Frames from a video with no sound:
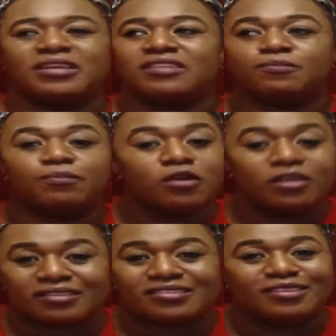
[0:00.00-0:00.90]
it's
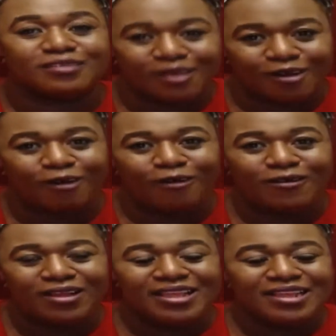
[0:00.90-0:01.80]
books,
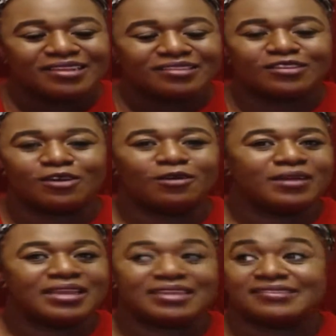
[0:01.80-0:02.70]

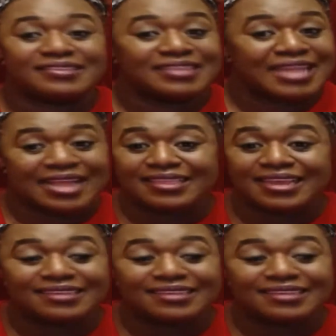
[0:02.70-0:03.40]
so it's not that